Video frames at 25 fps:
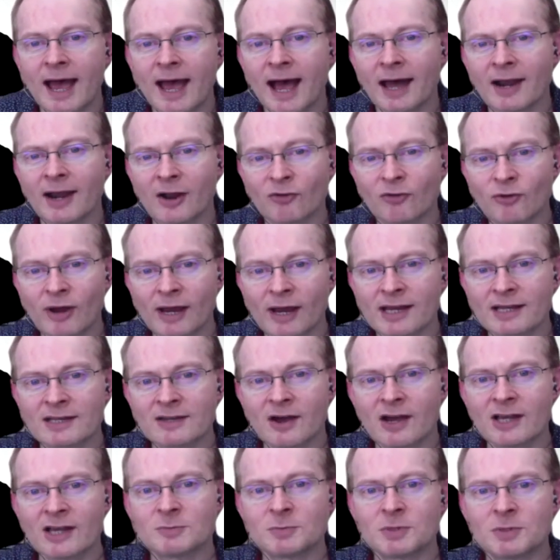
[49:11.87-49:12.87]
And I
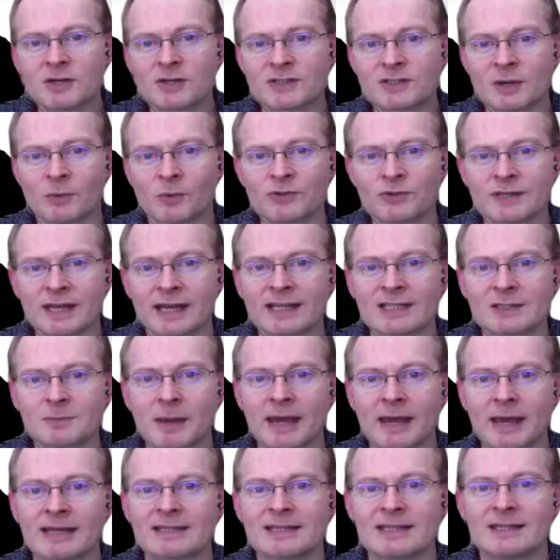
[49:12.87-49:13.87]
recognized, because I wasn't
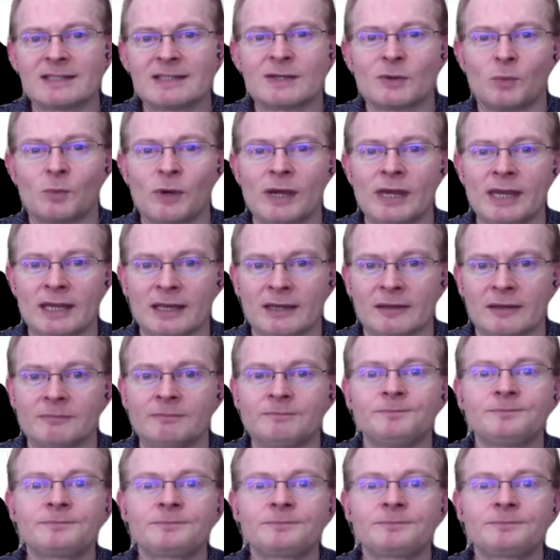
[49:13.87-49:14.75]
expected to win,